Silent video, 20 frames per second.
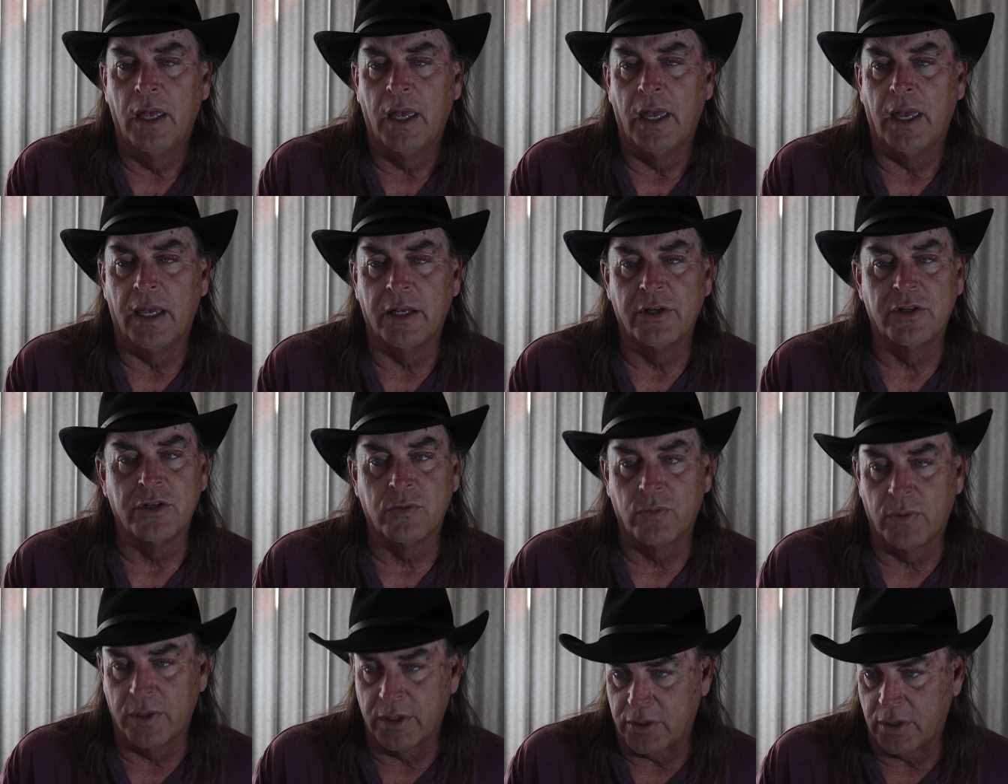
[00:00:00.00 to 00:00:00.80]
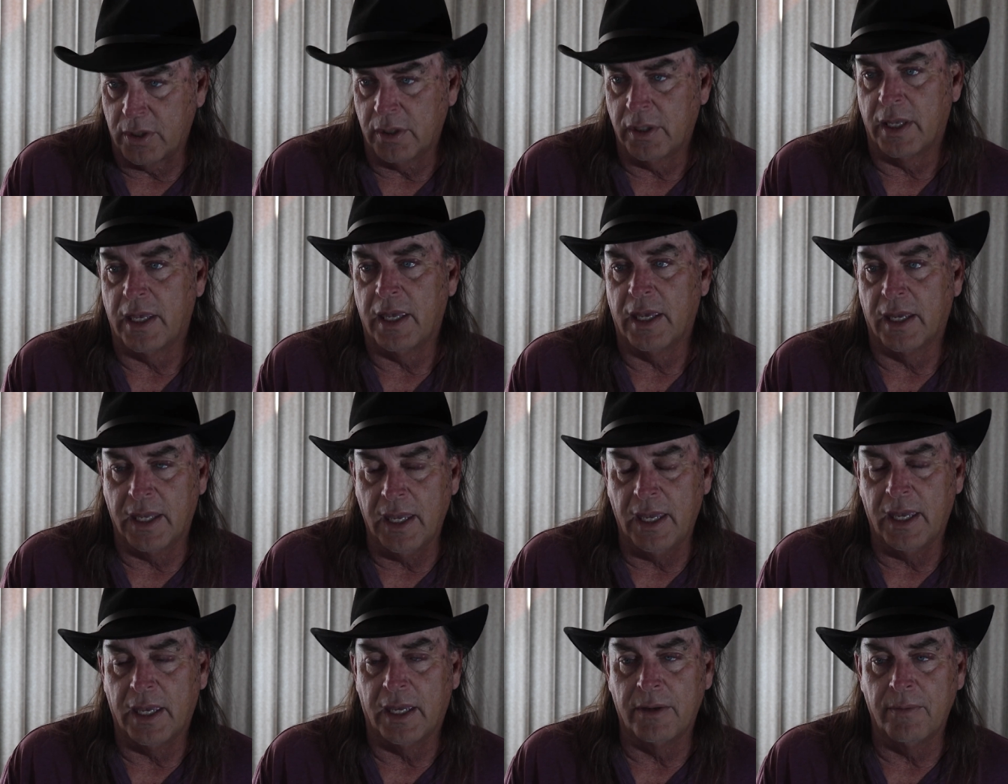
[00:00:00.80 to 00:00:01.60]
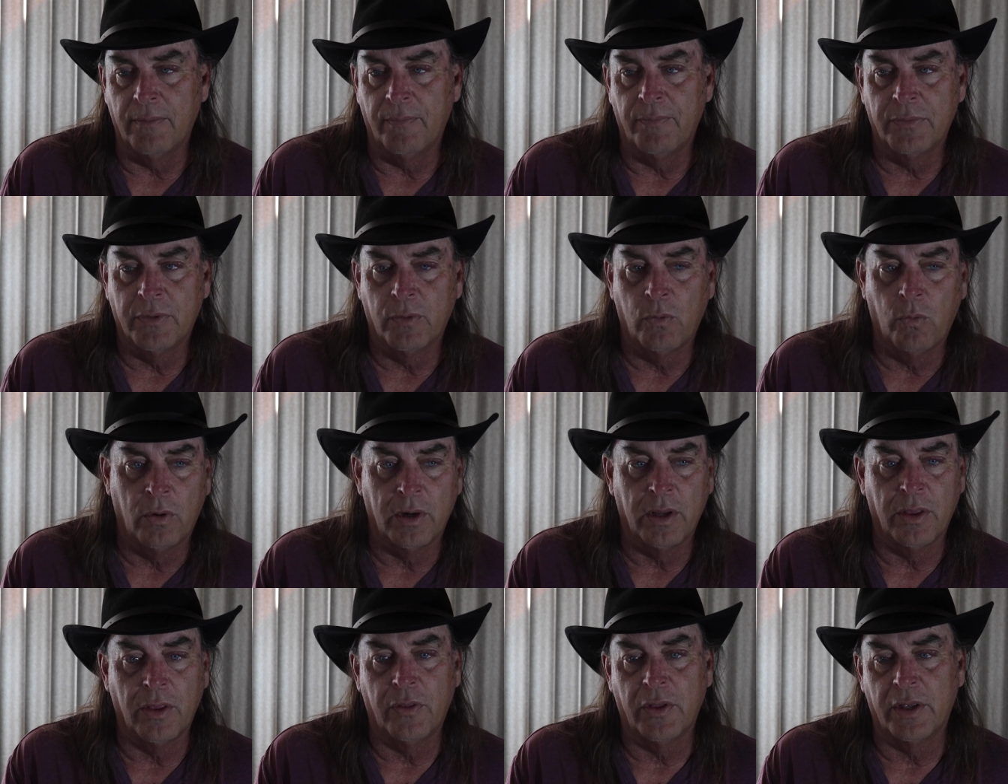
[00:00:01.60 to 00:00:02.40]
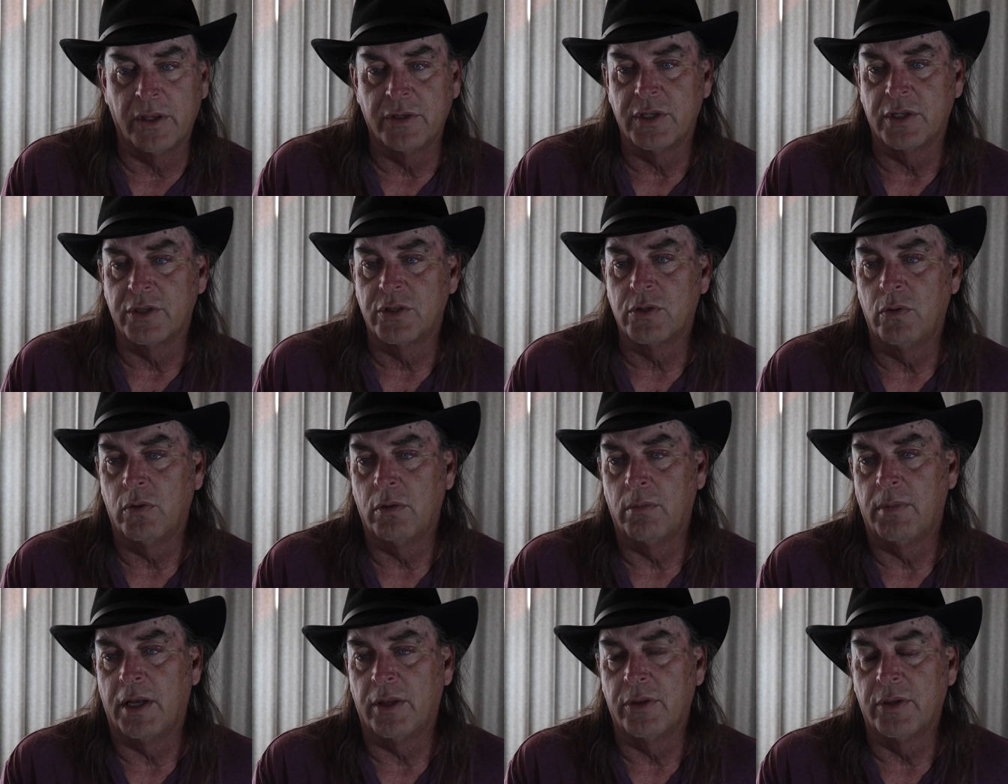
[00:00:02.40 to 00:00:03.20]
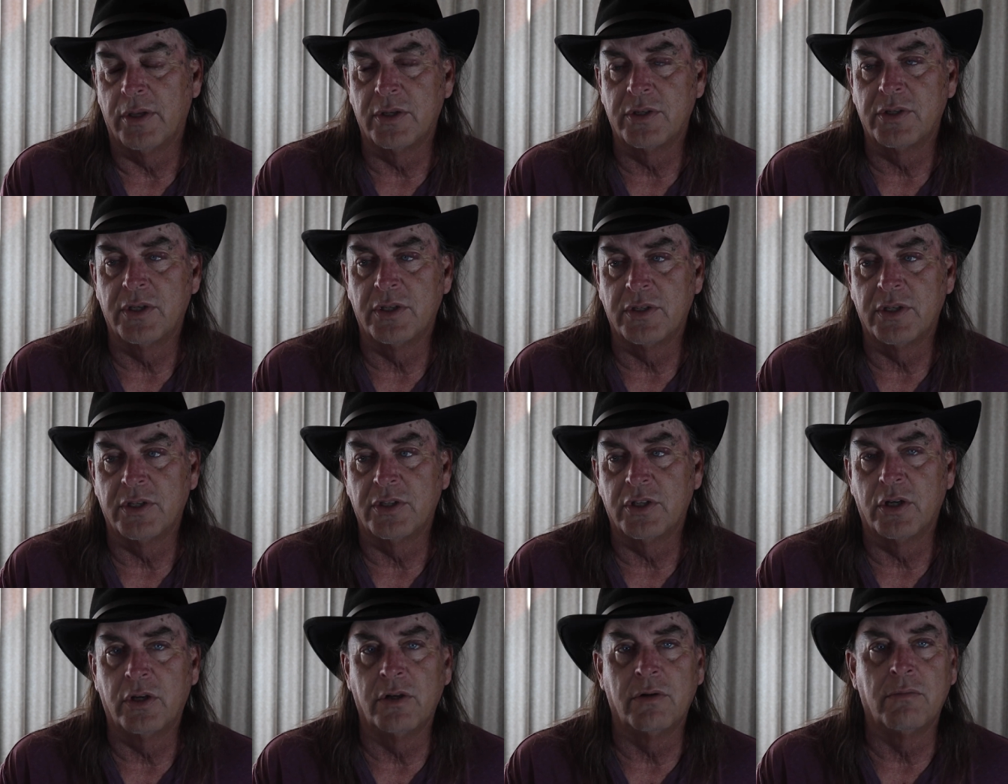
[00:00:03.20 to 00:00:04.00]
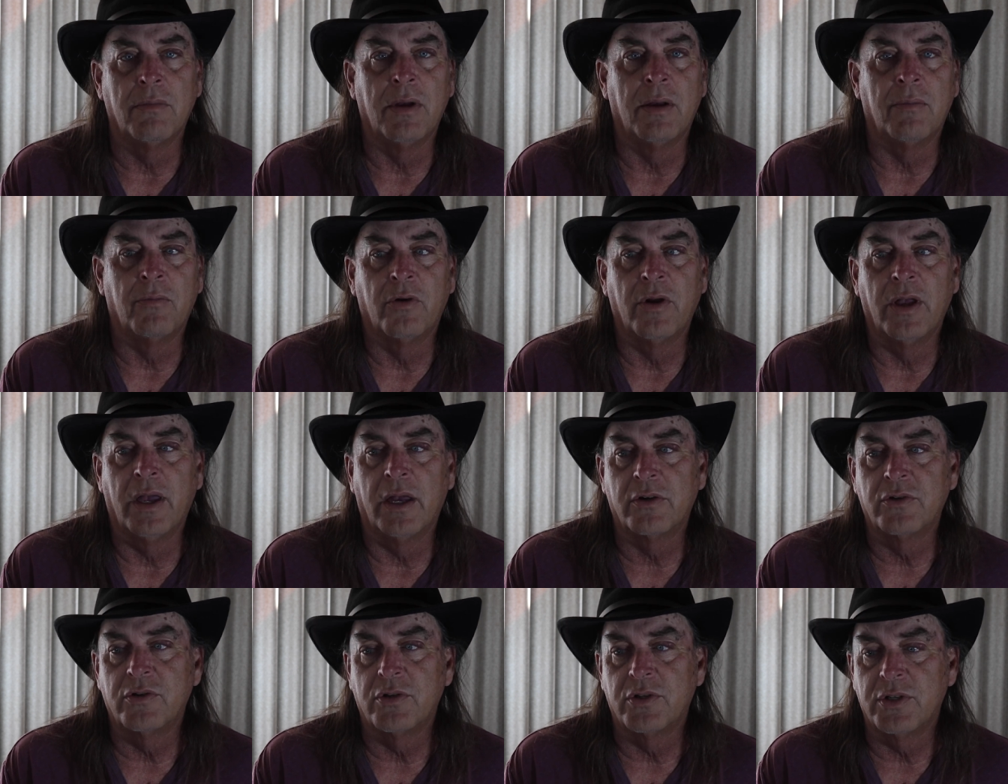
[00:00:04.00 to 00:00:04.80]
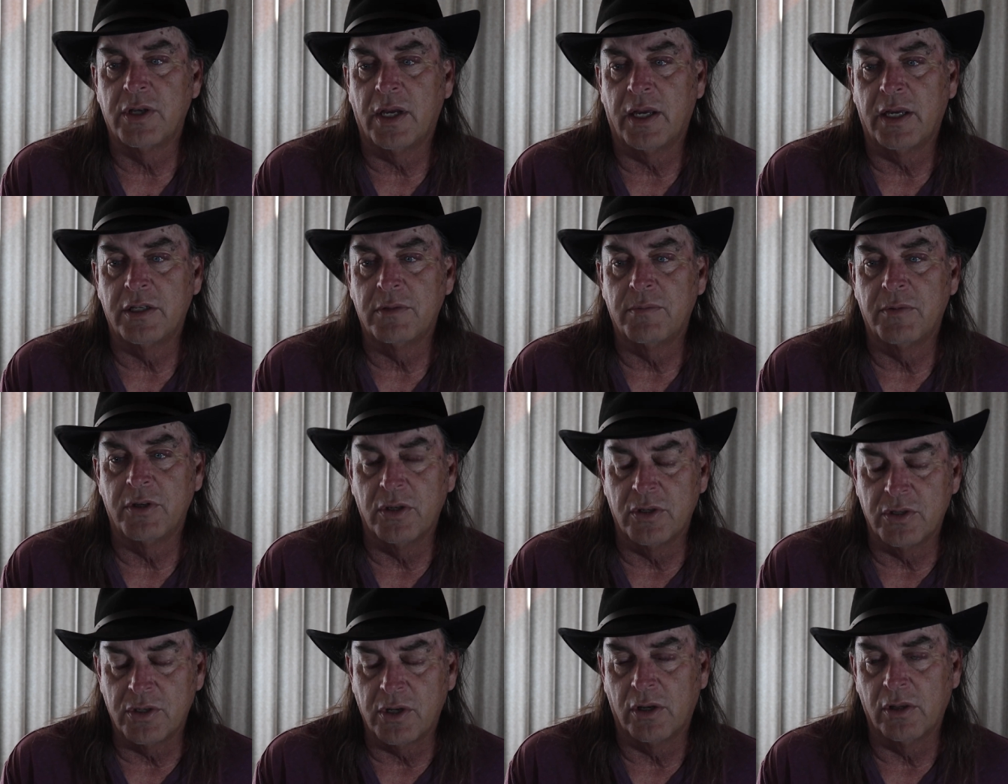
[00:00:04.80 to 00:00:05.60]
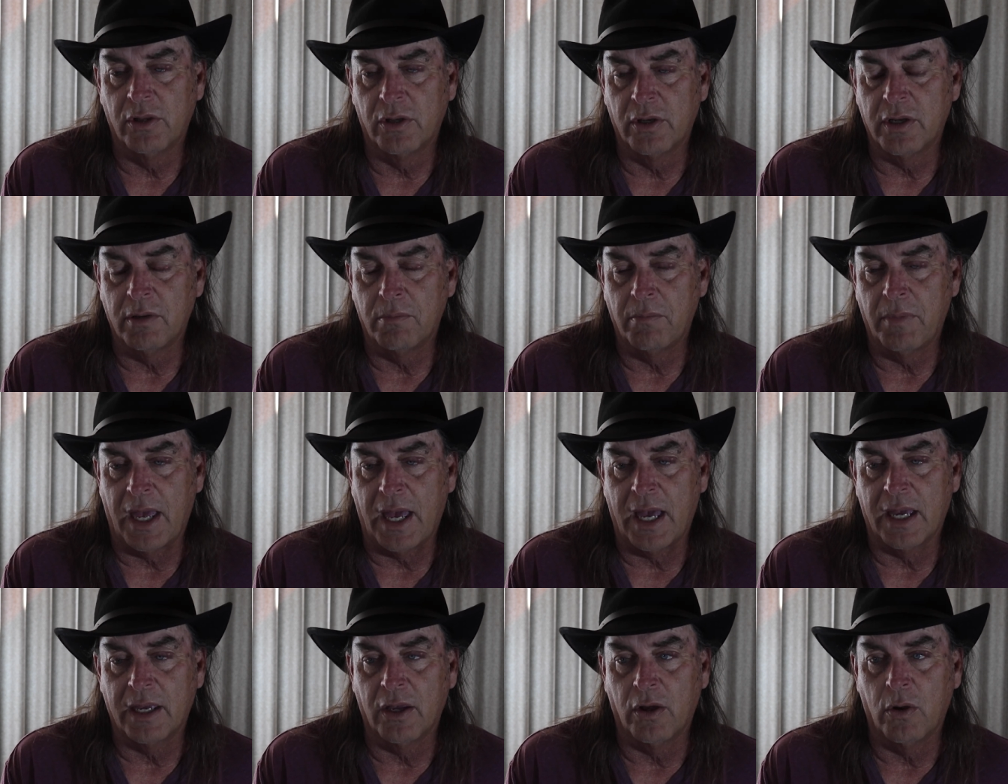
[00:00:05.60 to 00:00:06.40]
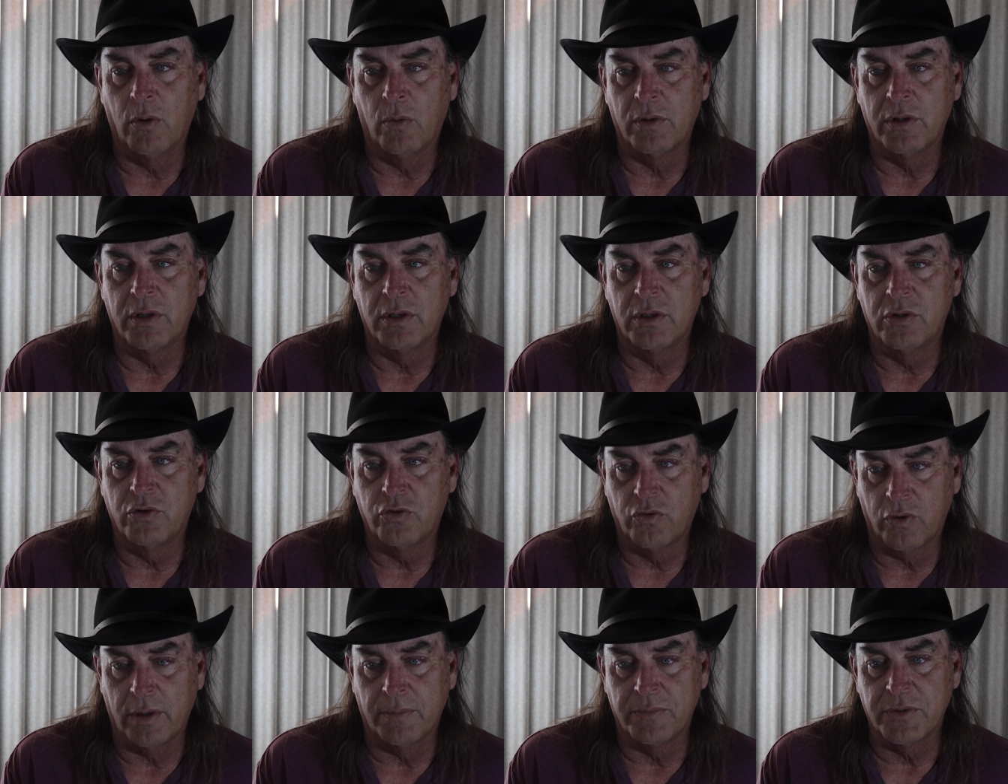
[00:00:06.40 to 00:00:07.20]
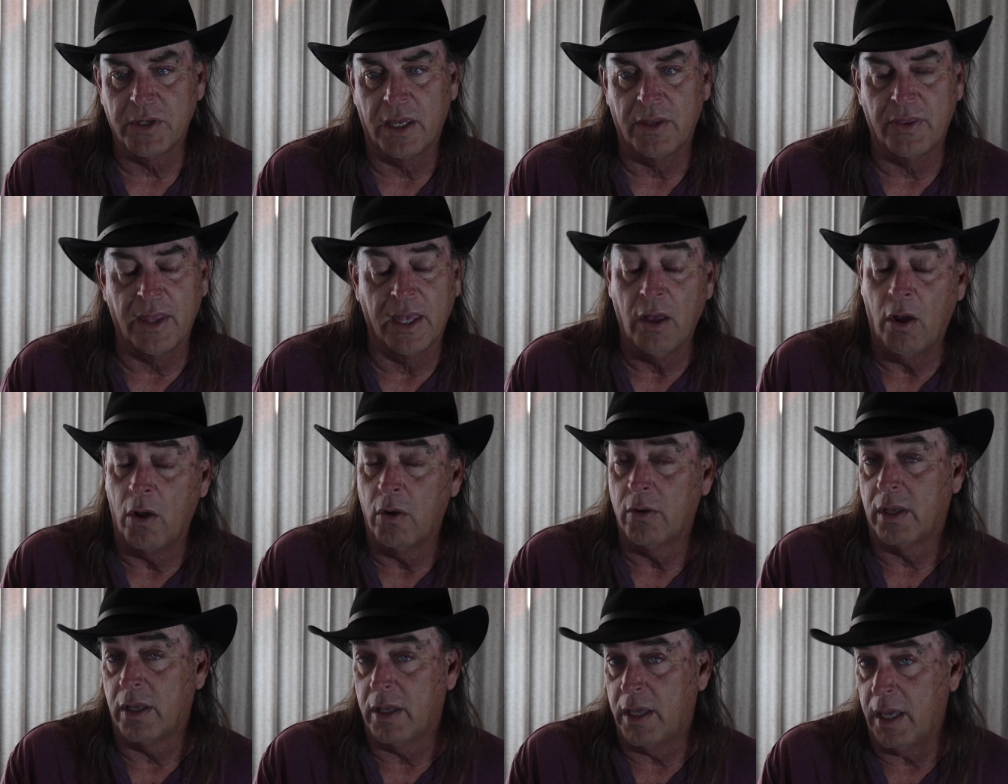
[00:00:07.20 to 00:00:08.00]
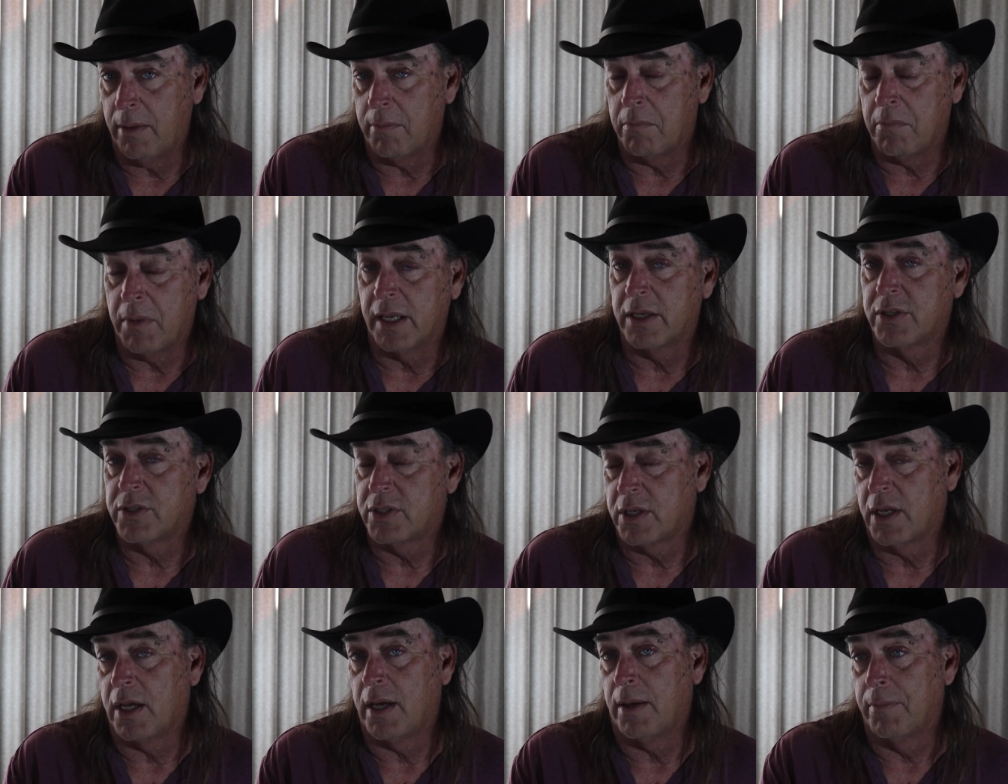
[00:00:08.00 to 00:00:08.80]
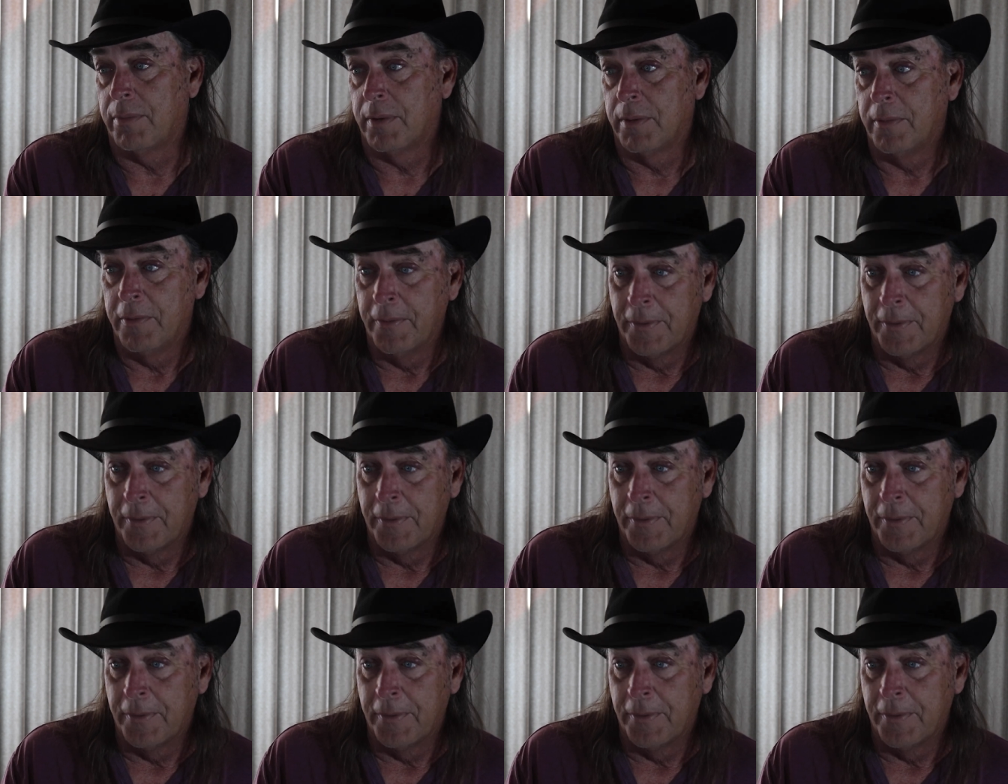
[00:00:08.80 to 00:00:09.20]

And just recently, again, one of the things that's cool about this is it's a good memory exercise, but you start looking back and going trips, and they all get mixed up.